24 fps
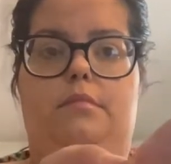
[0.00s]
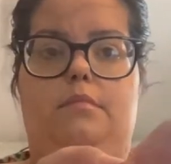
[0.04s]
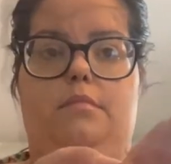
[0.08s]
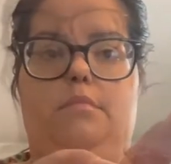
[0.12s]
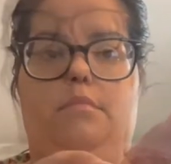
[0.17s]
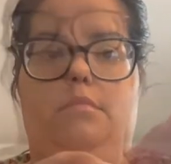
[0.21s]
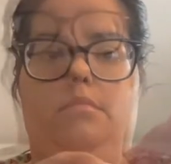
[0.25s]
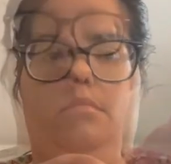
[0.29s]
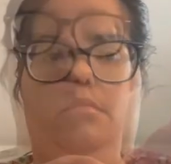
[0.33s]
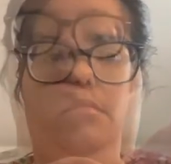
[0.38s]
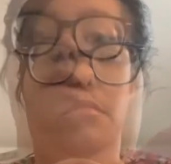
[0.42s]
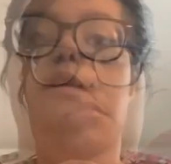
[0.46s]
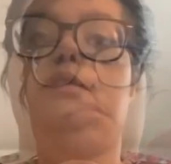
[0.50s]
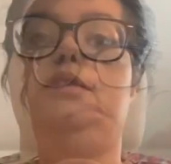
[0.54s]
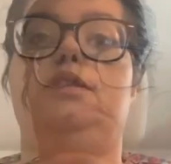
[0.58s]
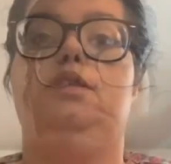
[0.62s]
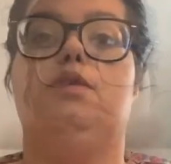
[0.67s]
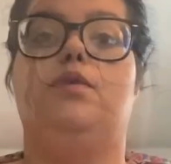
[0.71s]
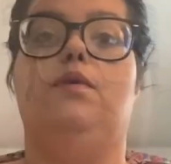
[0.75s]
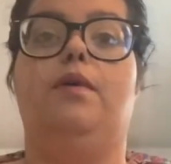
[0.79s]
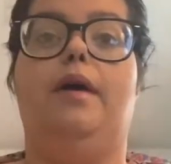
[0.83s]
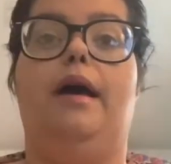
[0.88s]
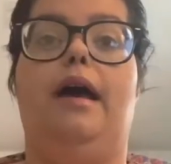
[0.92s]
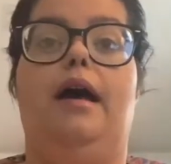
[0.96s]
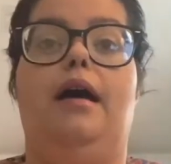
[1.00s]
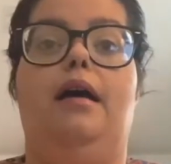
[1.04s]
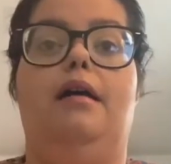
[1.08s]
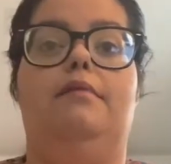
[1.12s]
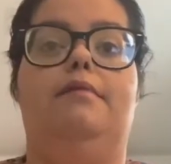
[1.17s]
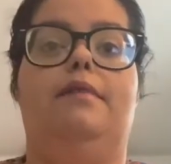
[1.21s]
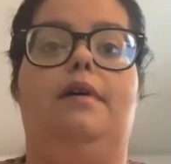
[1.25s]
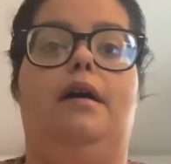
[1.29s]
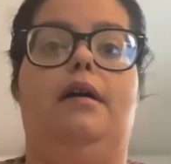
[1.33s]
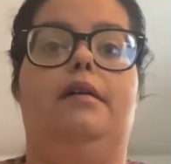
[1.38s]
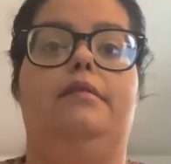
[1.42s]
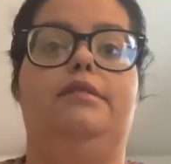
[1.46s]
We also
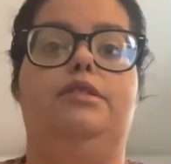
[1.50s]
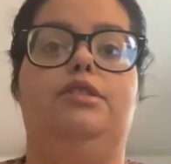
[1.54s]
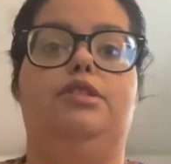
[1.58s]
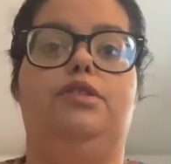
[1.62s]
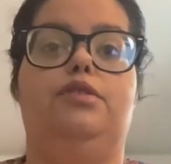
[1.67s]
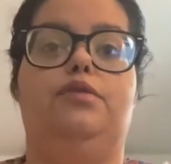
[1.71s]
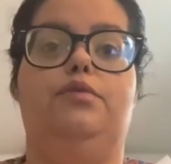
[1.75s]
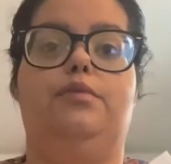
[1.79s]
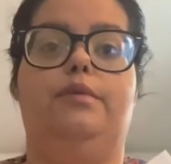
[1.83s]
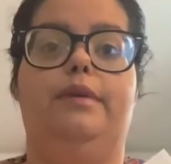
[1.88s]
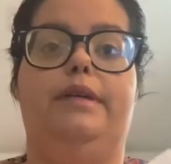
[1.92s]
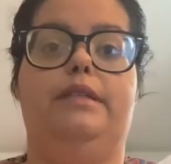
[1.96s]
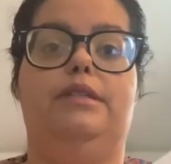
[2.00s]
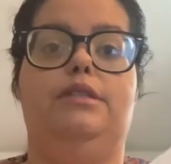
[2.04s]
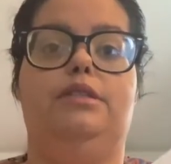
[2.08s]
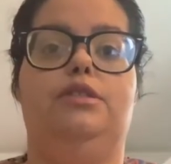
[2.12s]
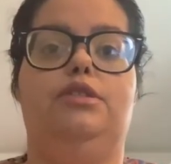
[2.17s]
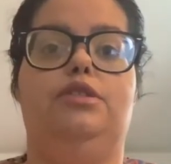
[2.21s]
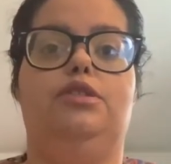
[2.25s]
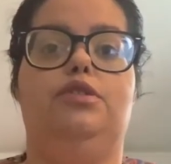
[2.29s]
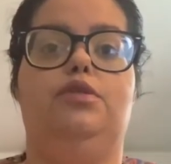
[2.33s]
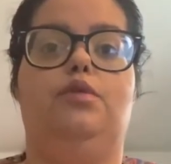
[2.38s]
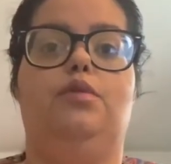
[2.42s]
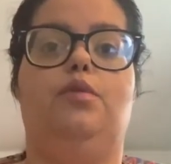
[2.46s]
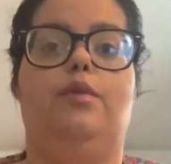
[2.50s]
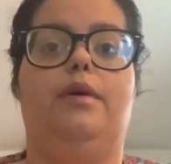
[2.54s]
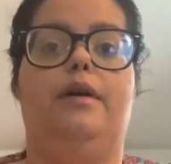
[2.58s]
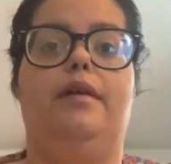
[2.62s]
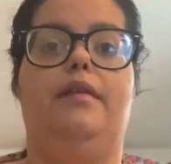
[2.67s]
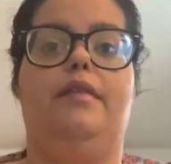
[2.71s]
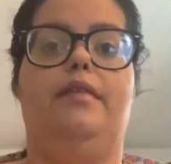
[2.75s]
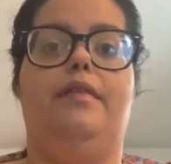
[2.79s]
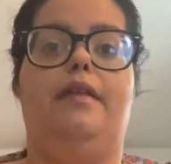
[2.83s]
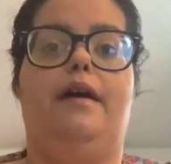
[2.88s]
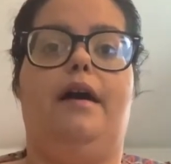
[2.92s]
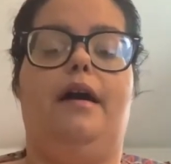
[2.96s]
have our syringe
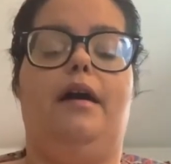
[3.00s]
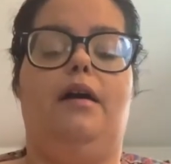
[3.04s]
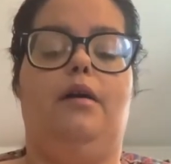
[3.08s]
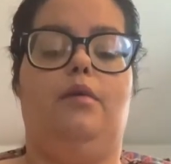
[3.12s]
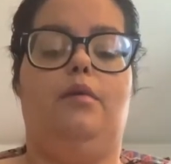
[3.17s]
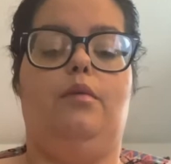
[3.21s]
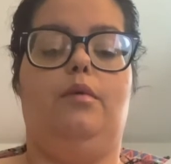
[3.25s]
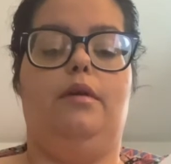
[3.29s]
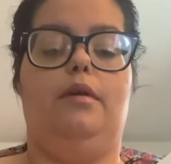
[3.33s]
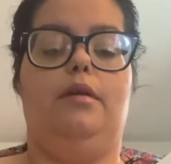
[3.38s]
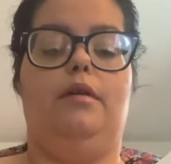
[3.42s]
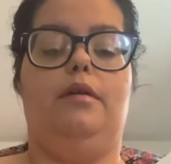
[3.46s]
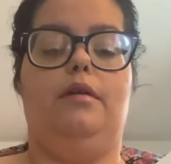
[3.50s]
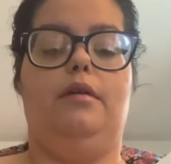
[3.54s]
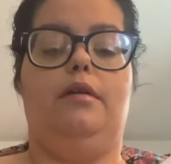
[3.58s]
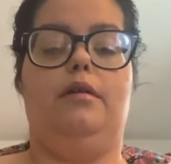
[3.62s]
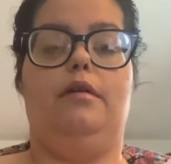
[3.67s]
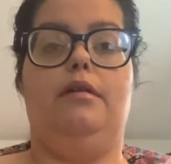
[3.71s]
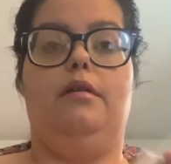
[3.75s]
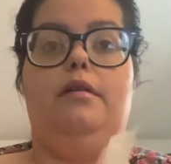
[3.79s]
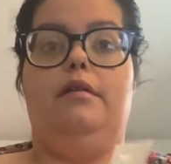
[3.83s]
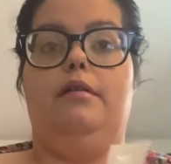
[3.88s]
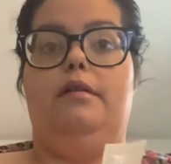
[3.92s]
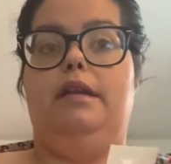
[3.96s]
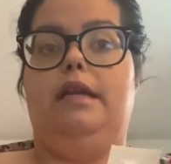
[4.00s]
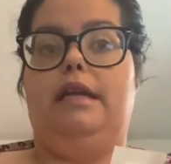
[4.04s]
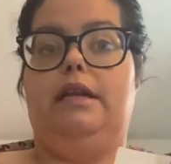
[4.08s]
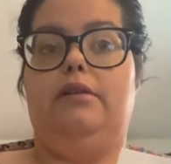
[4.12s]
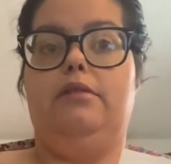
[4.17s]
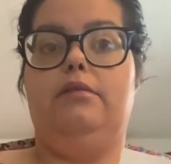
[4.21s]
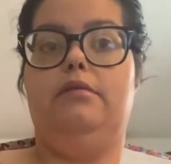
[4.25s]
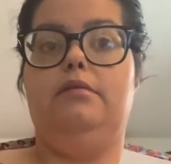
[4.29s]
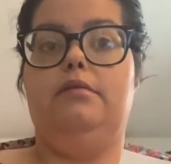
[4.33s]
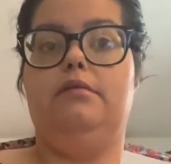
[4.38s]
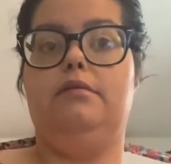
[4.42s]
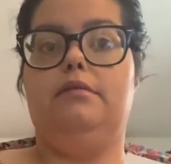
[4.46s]
with our
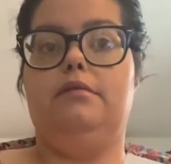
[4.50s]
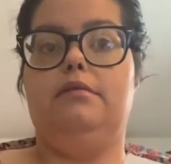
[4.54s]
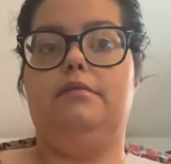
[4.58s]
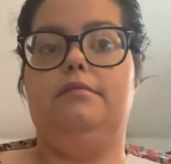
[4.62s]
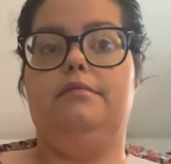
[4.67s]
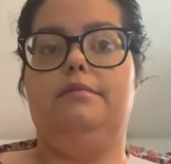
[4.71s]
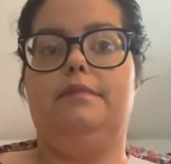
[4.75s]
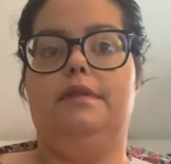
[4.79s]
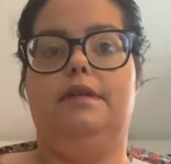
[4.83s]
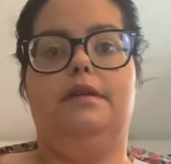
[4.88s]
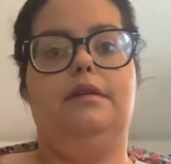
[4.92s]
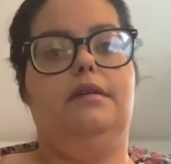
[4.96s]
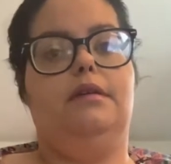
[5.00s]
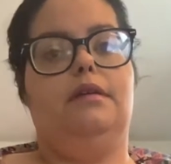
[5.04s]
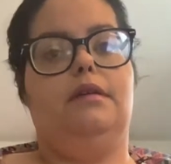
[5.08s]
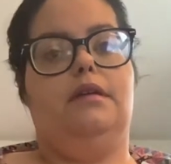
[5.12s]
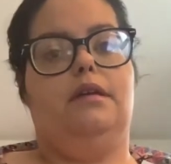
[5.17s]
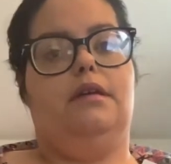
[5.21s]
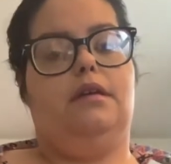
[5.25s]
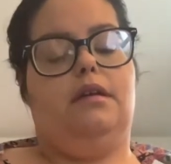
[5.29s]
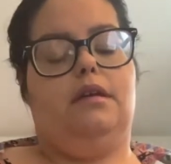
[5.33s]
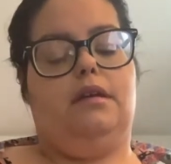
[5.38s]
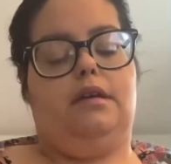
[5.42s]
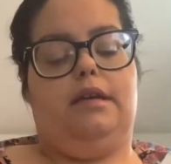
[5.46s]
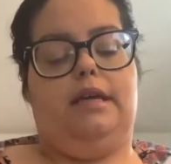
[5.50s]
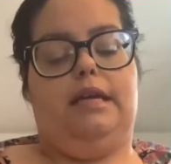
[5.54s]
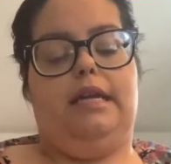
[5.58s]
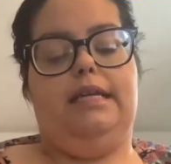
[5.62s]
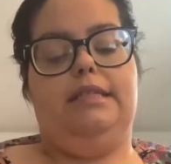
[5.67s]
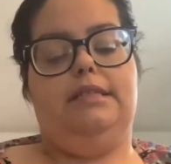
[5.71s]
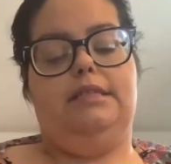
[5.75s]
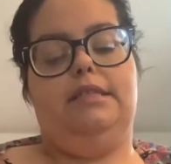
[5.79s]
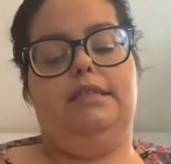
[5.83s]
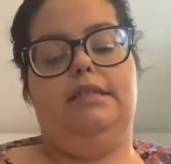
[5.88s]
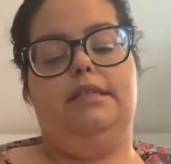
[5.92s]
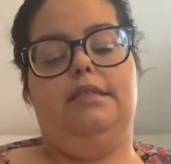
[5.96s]
needle
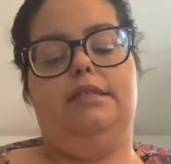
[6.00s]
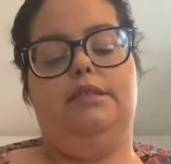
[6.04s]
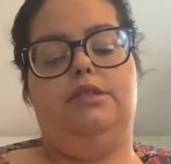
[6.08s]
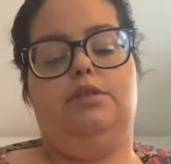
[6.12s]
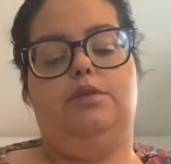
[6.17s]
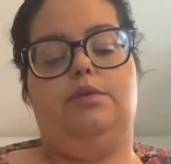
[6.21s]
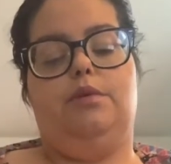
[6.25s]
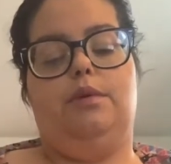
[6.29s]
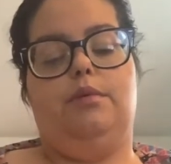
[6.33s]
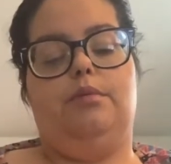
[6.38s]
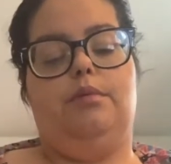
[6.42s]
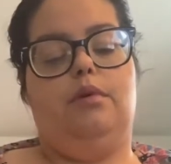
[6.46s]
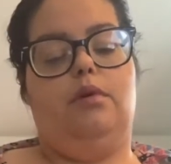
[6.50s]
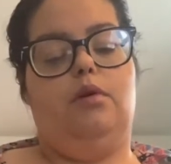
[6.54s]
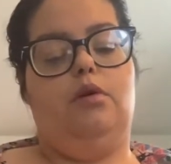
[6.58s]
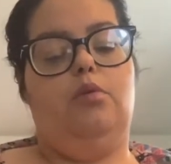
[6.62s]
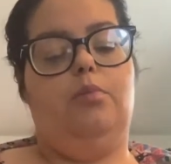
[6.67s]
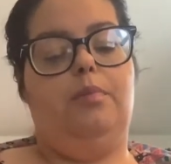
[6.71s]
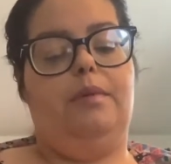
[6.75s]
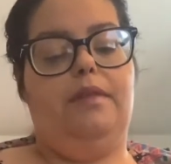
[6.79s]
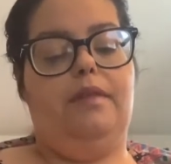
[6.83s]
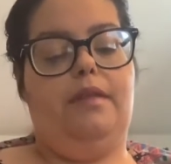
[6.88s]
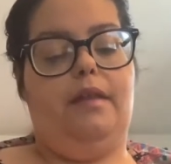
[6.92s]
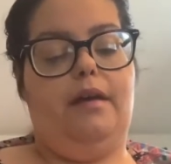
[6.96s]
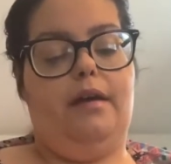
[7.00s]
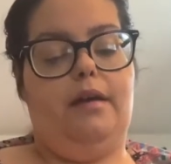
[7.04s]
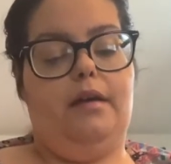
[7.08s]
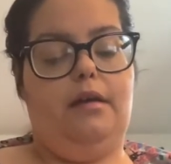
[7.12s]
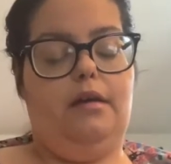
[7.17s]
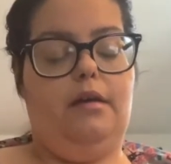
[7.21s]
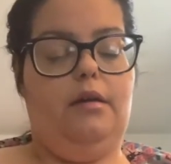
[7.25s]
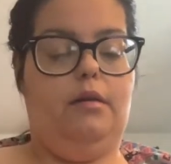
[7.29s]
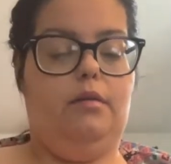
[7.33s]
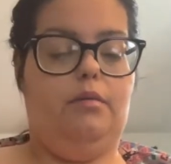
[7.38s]
connected, so we will open that.